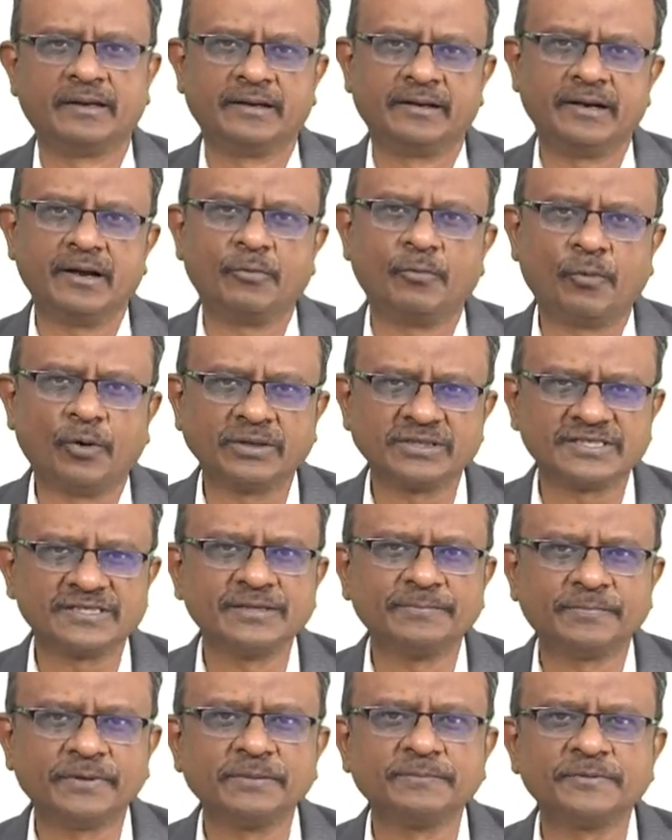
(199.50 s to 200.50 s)
Now, what's
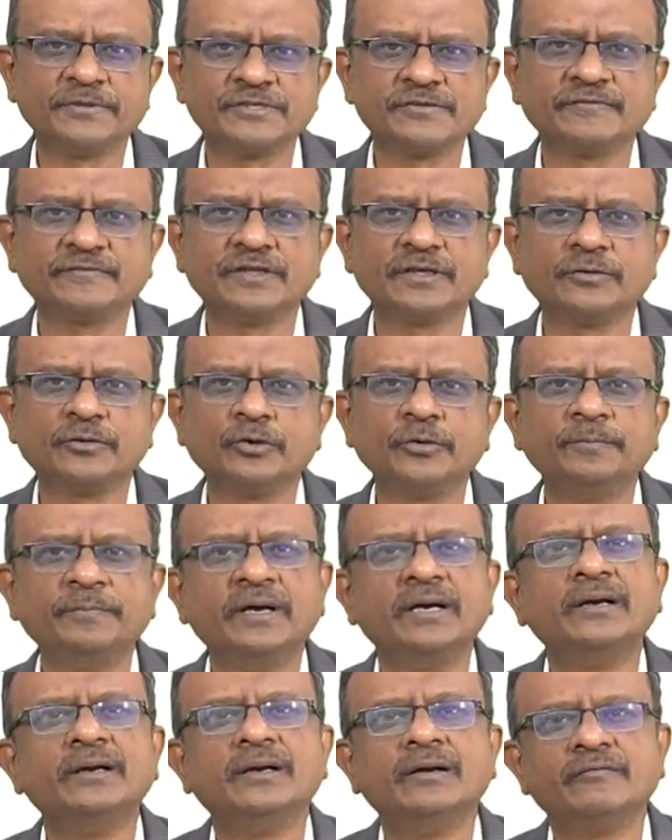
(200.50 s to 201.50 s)
the purpose of the group?
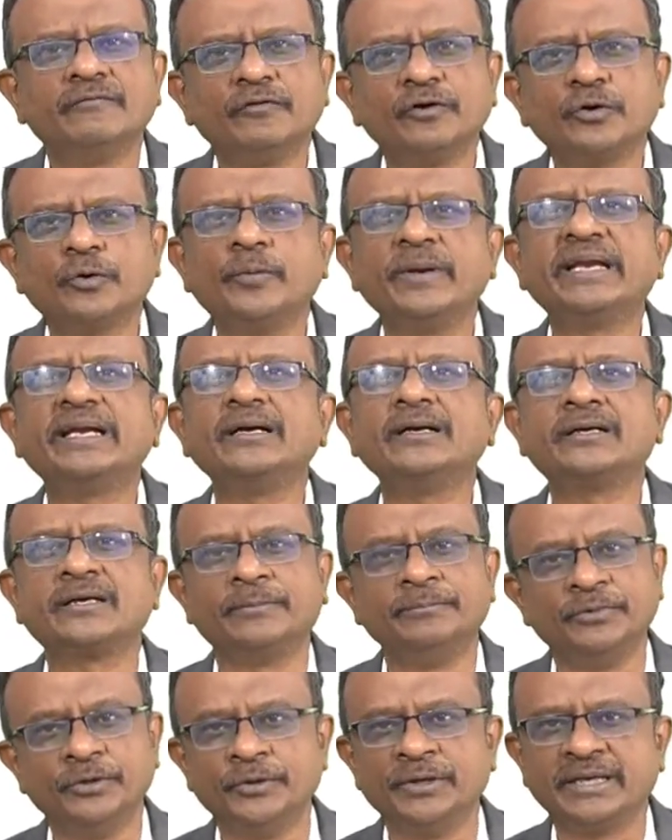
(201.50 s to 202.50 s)
For quicker
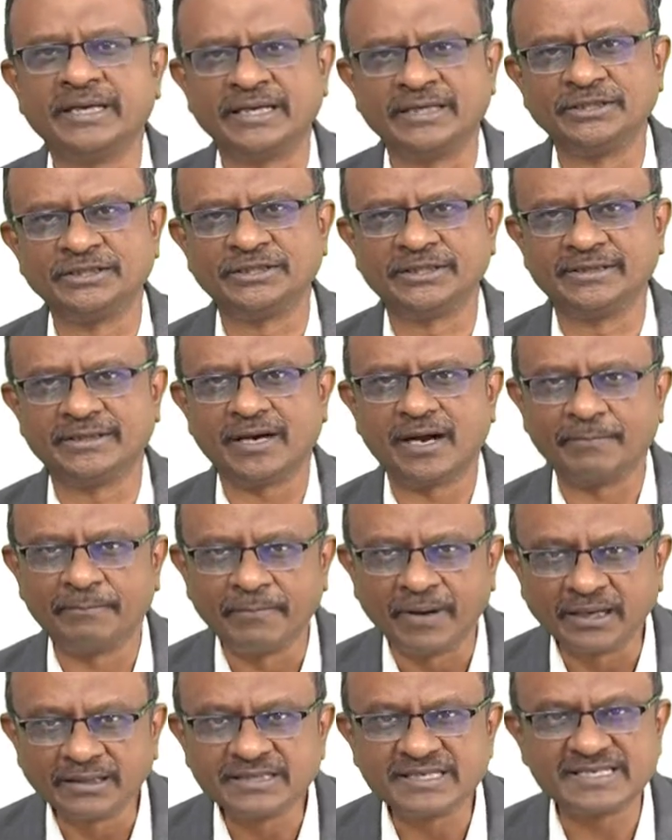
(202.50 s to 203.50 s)
communication
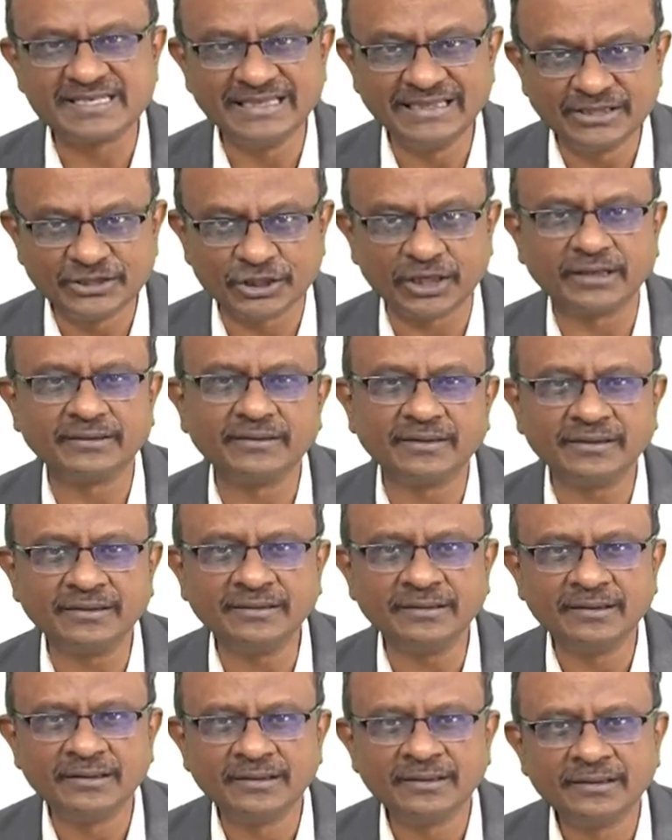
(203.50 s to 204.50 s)
amongst each other,
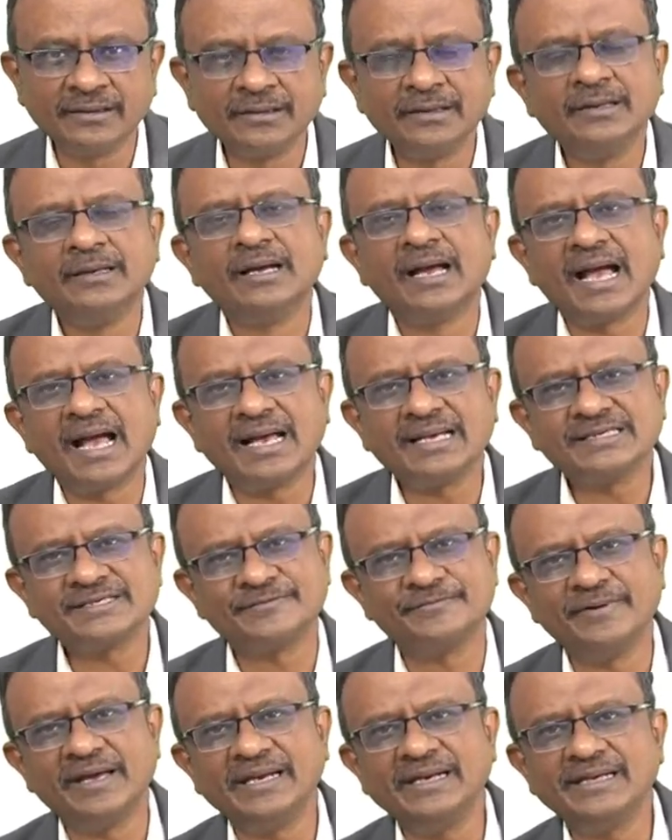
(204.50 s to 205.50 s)

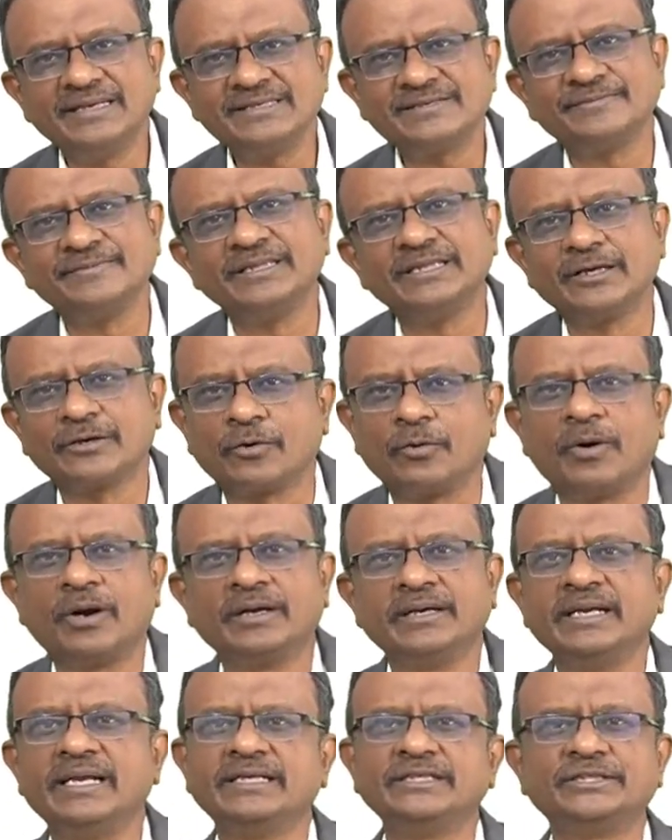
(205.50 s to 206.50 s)
as well as with the
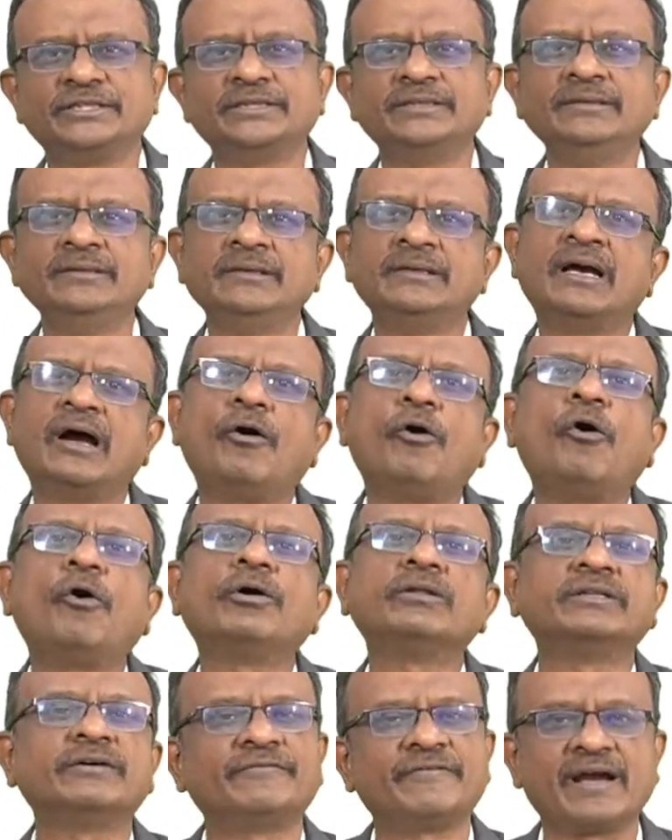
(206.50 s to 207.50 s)
coordination
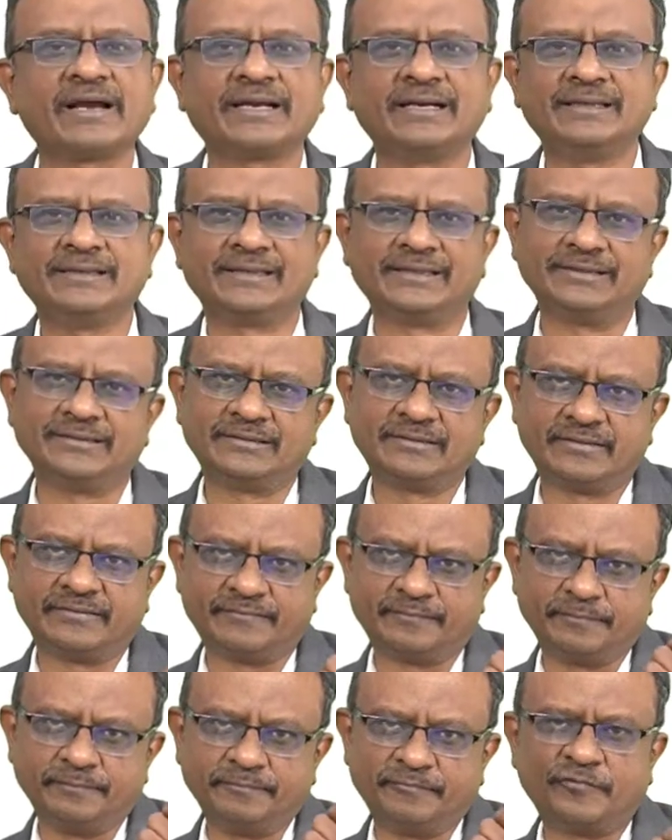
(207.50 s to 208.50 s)
or the faculty. The
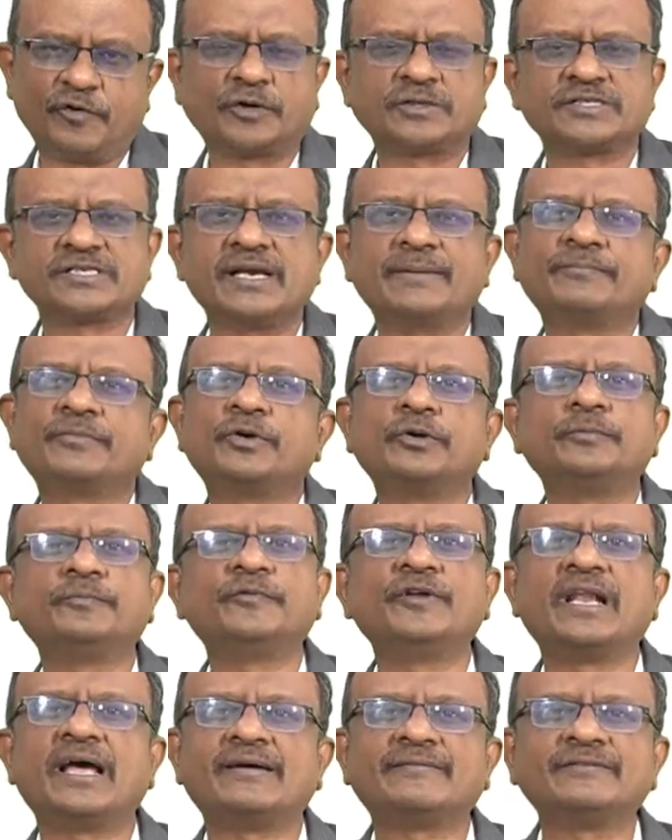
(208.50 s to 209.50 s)
WhatsApp group
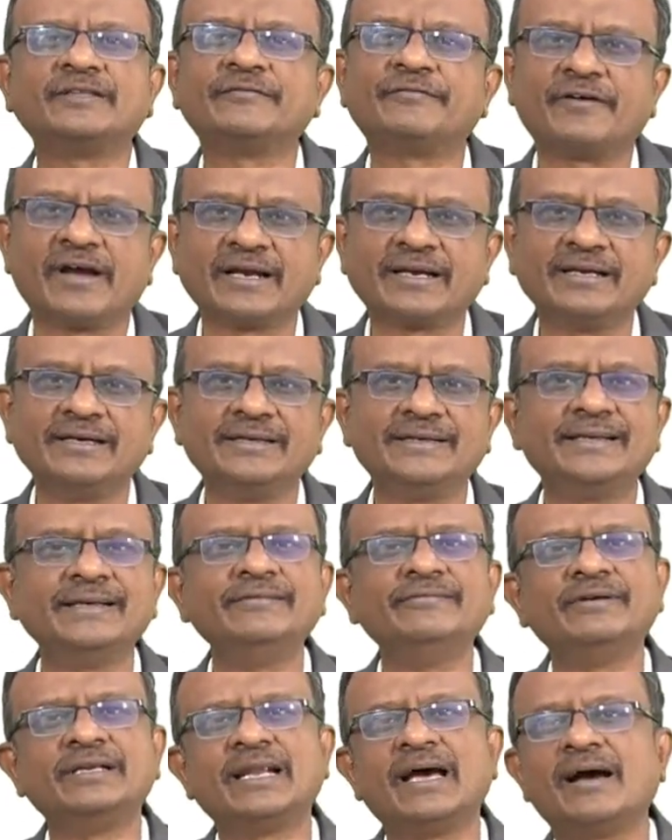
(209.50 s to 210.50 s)
will have the faculty,
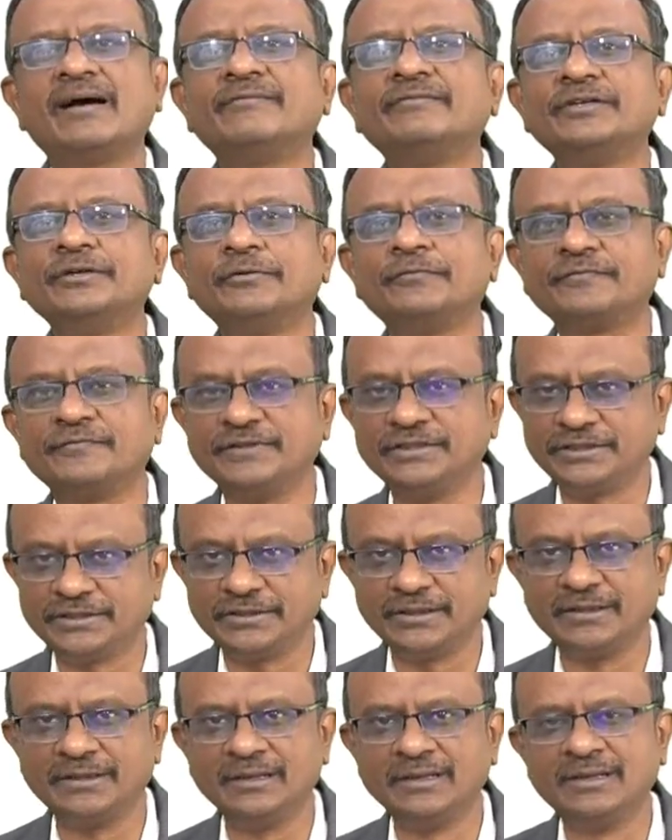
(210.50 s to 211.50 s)
will have an
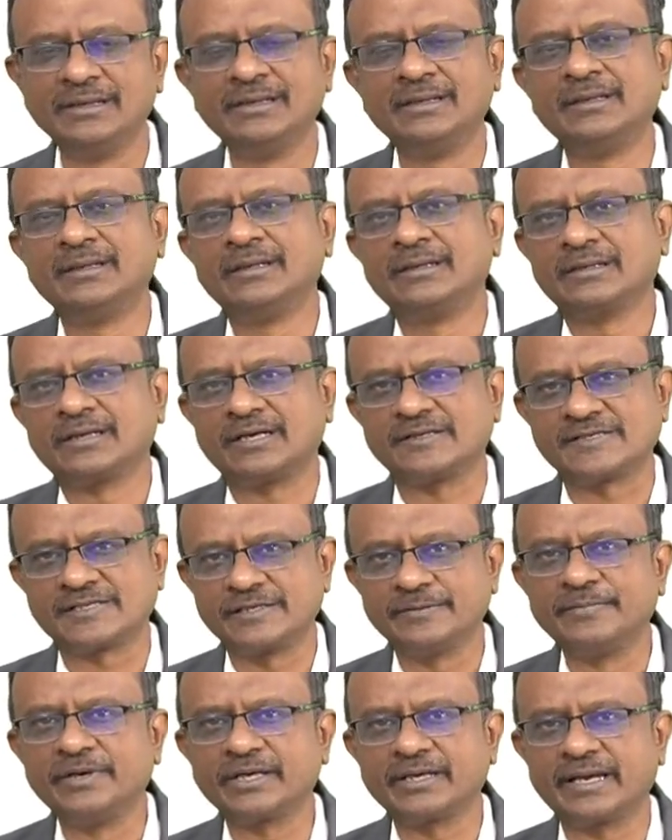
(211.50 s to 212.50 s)
official
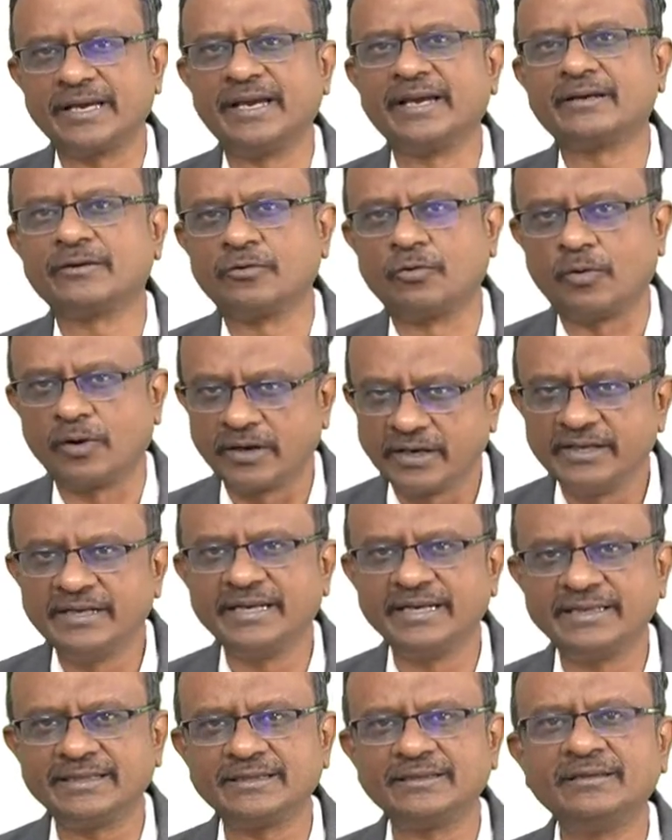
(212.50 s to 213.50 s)
customer care
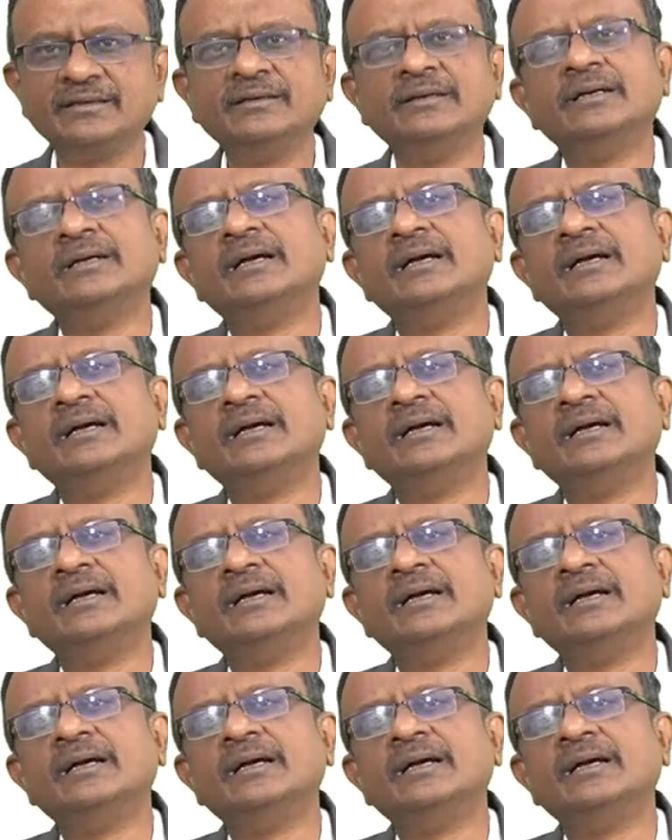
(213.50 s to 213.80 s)
coordinator,